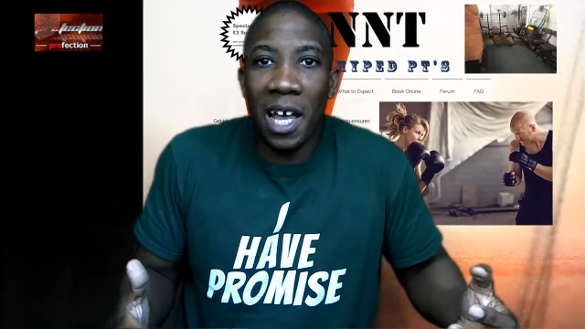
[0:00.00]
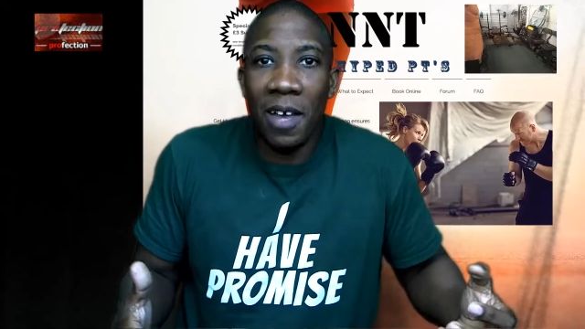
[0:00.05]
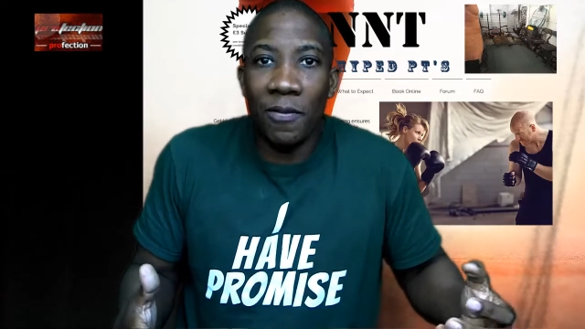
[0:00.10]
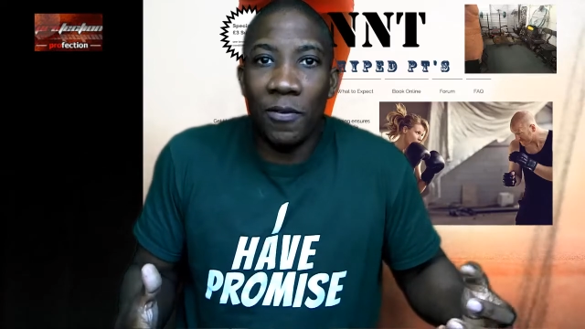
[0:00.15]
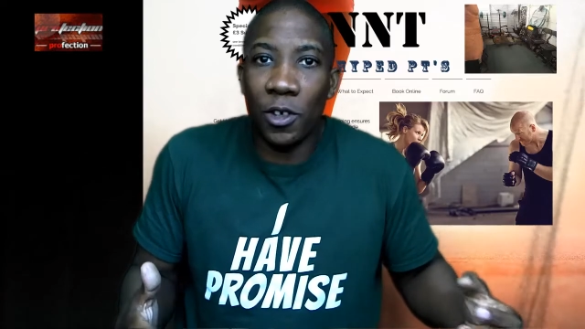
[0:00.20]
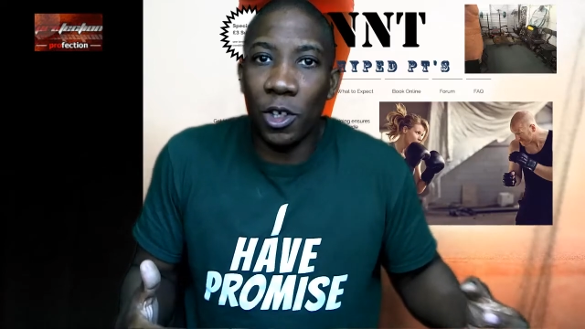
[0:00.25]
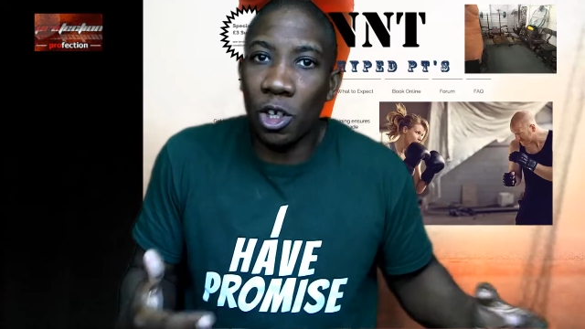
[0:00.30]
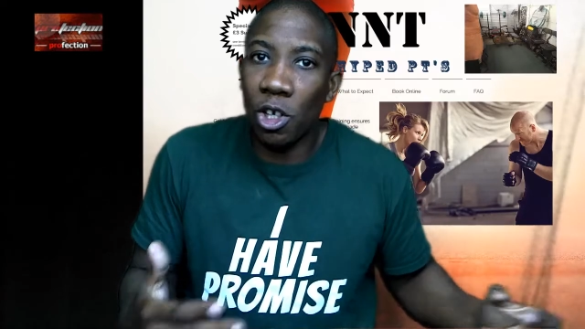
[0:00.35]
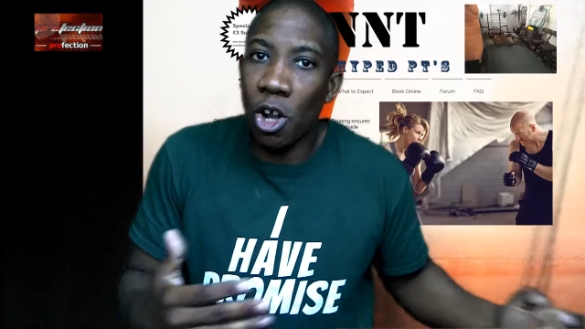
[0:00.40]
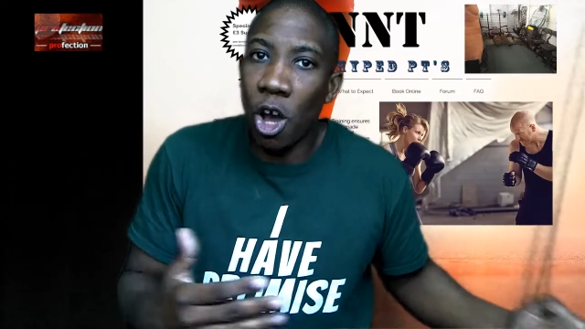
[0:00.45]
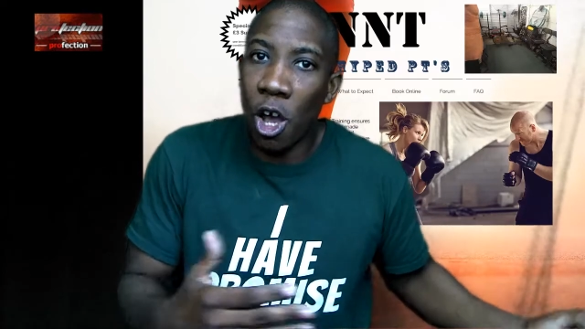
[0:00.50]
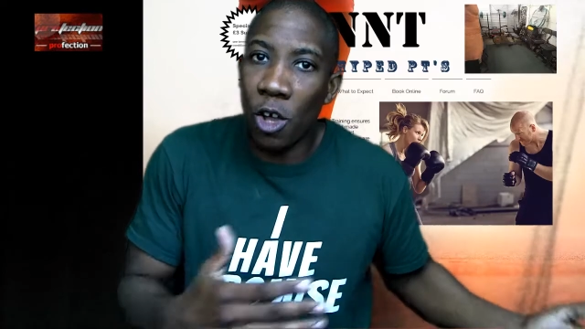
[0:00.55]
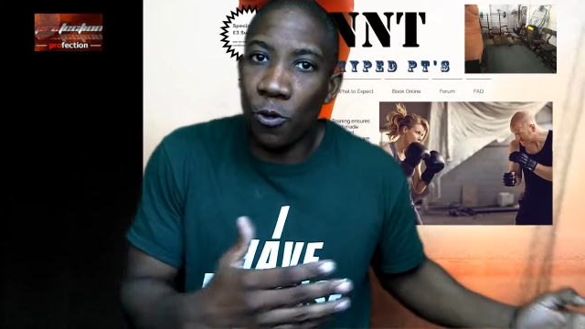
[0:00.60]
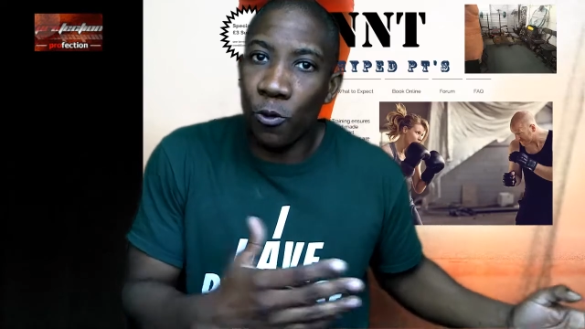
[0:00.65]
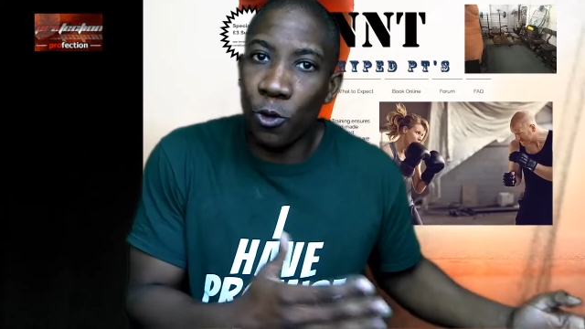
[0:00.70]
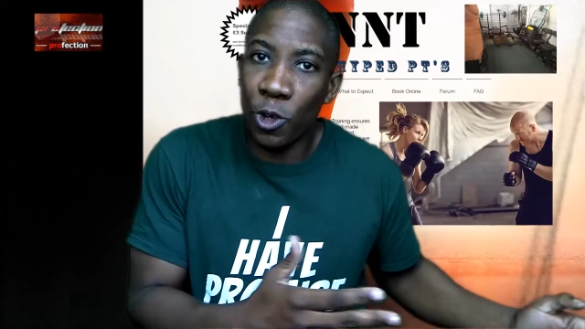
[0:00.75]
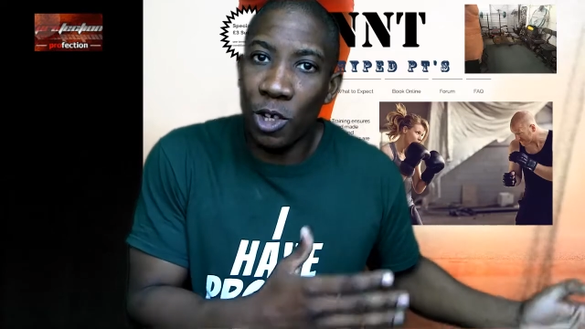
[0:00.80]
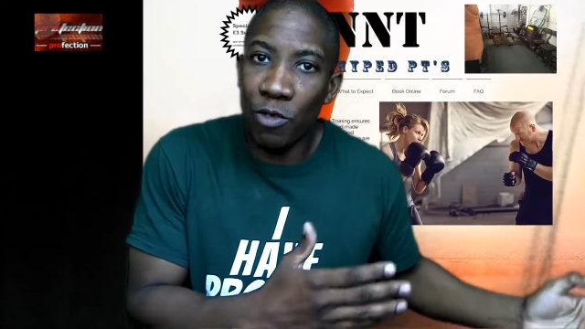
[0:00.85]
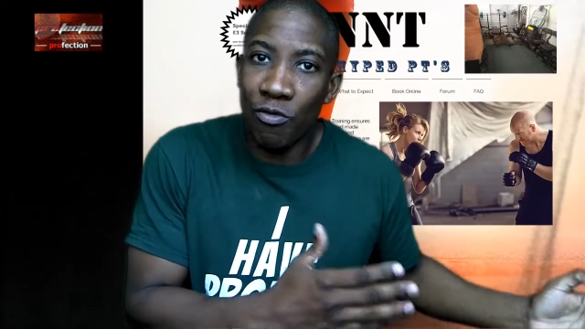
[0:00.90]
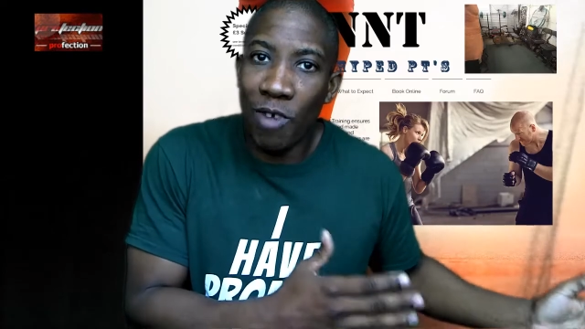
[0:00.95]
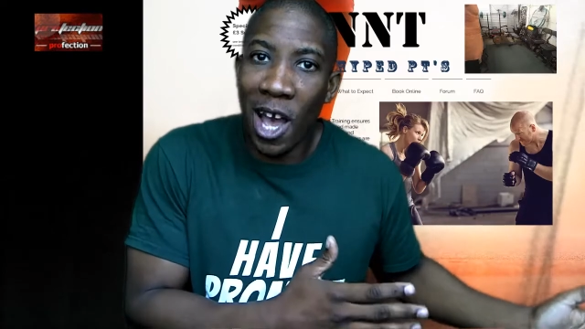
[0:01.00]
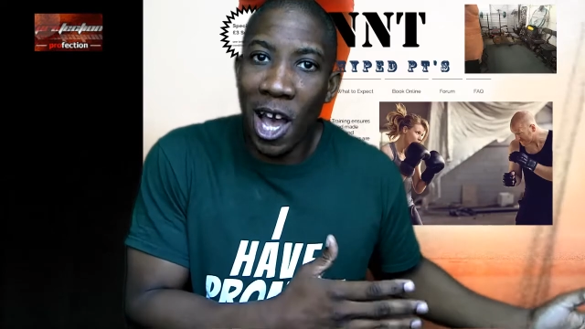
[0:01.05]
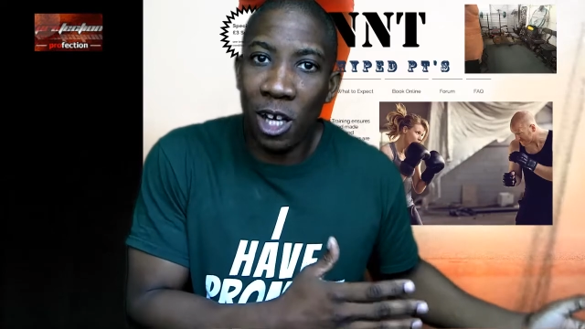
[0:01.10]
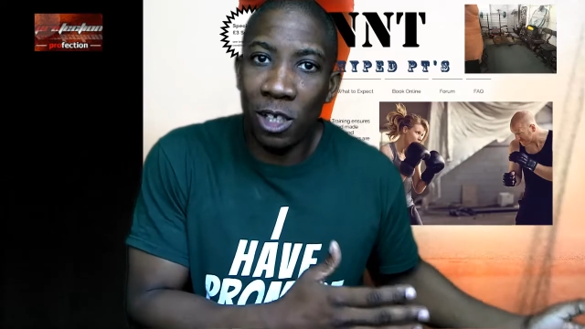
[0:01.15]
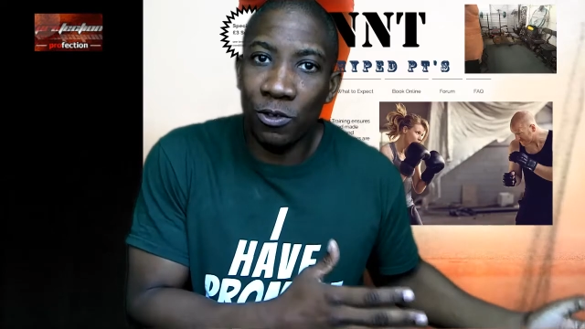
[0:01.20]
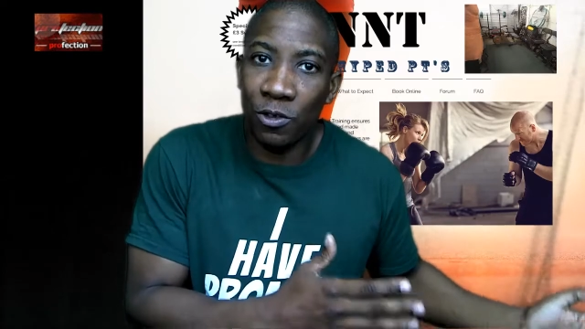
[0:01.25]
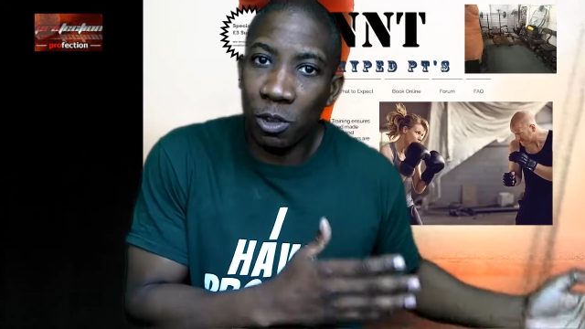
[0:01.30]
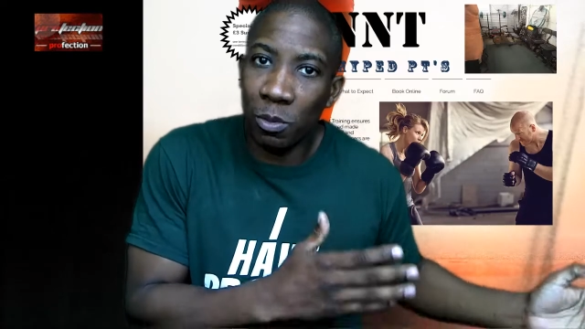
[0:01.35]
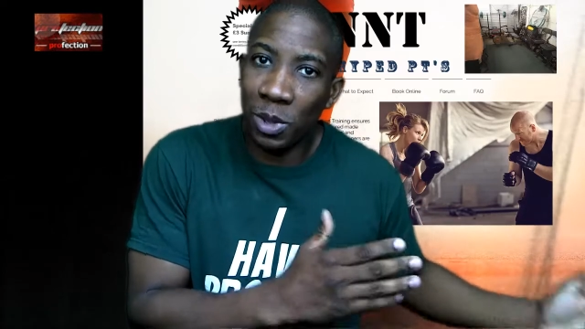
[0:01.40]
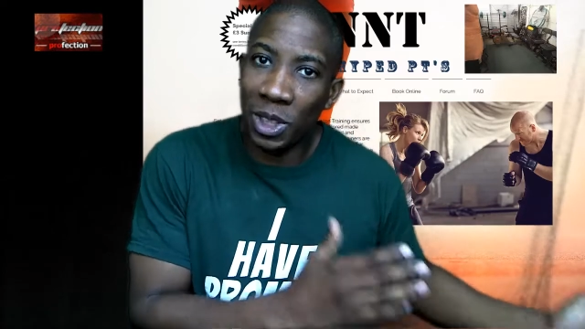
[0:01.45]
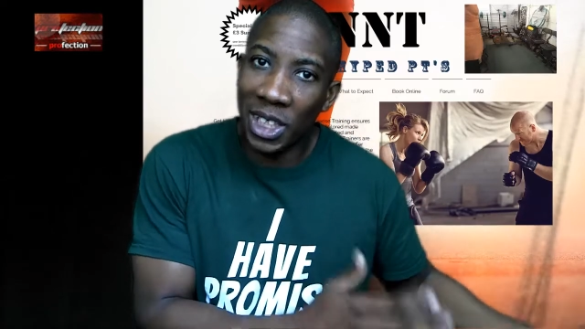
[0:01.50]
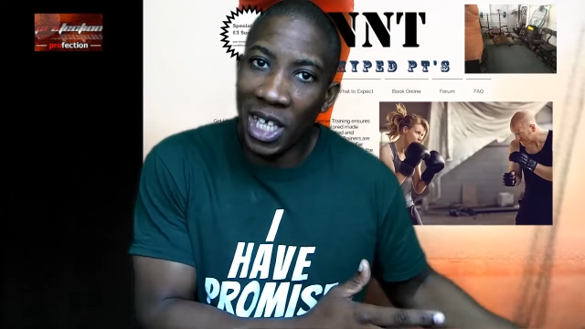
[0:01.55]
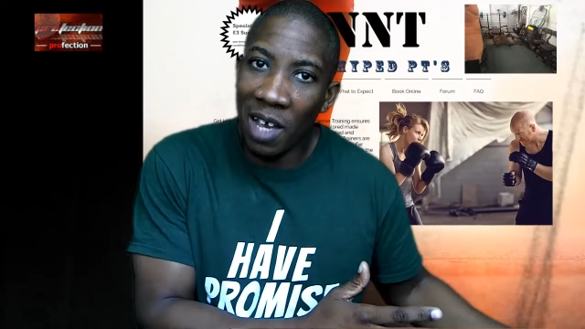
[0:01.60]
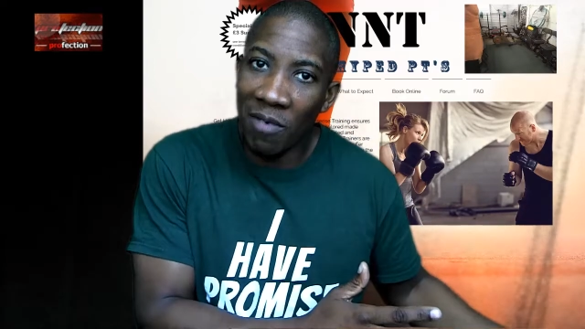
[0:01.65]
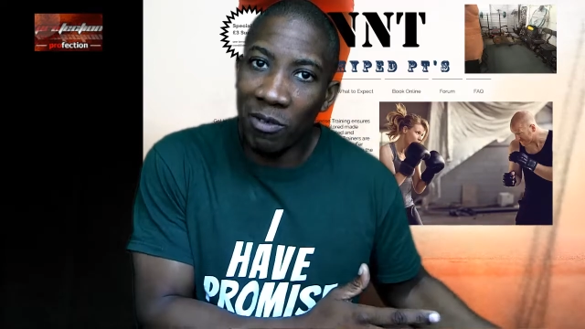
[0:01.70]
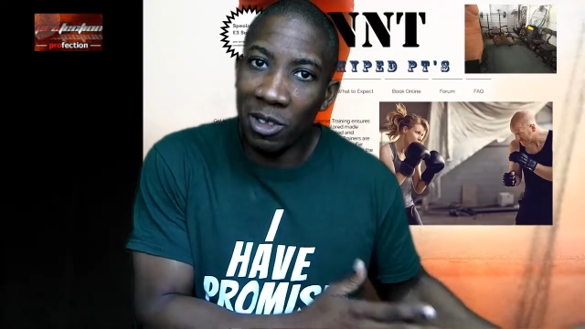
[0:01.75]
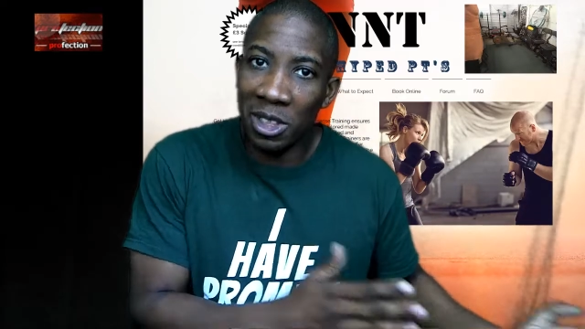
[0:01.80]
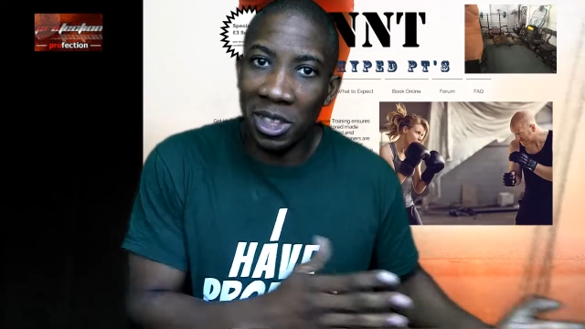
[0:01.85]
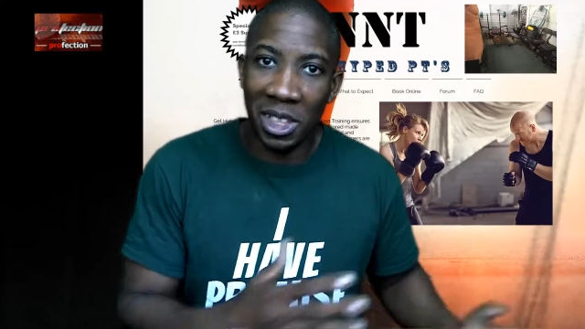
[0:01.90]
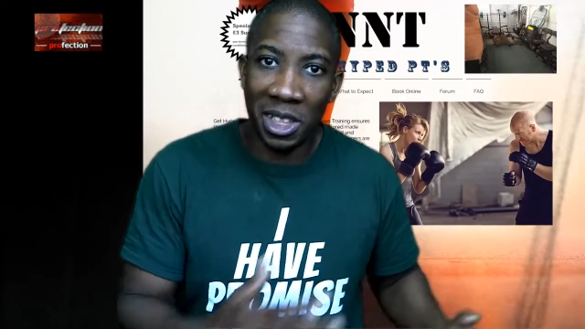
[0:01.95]
for the last 3 rounds, from 7
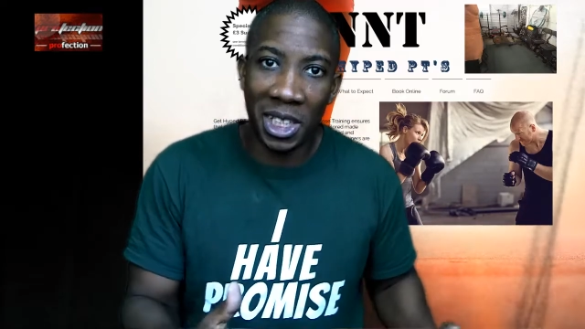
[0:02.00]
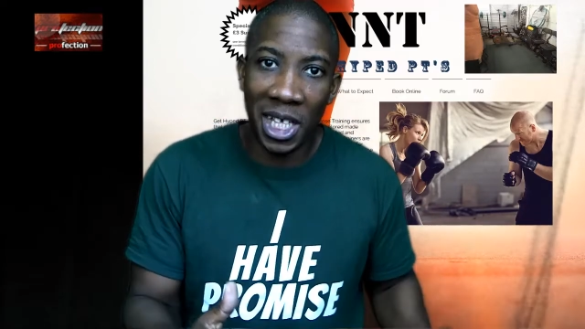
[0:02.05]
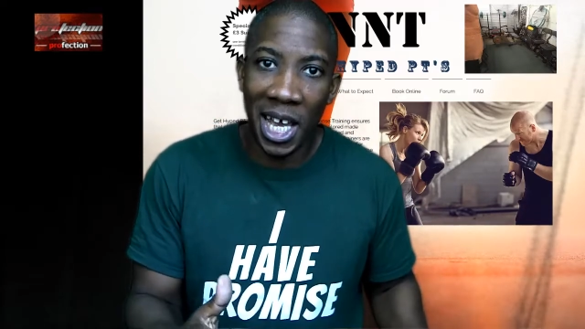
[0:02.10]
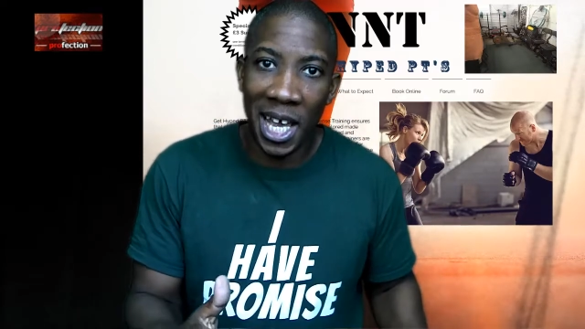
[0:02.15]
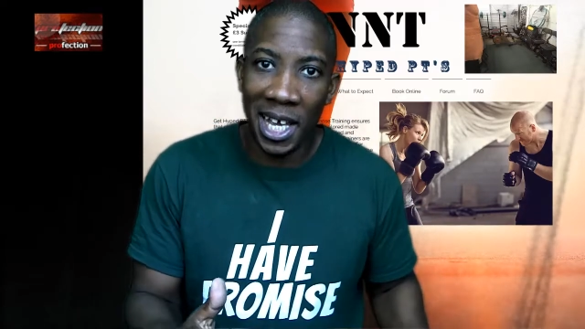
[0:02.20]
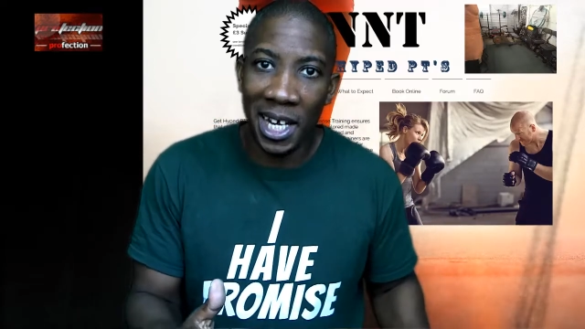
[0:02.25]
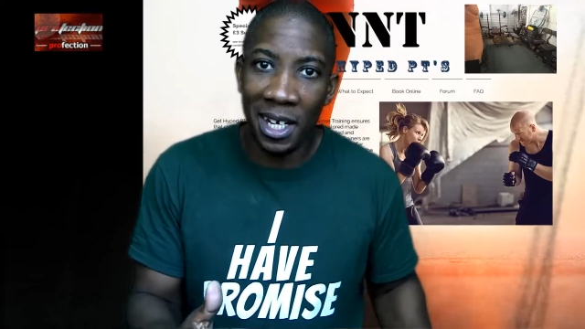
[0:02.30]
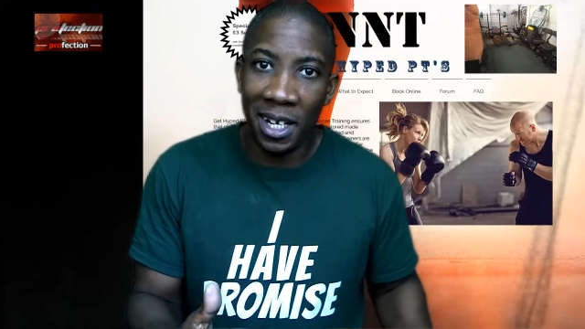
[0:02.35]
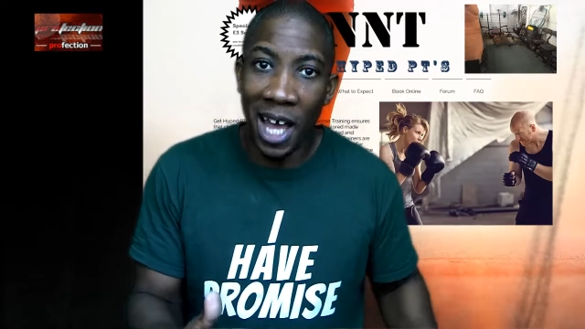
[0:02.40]
to 10,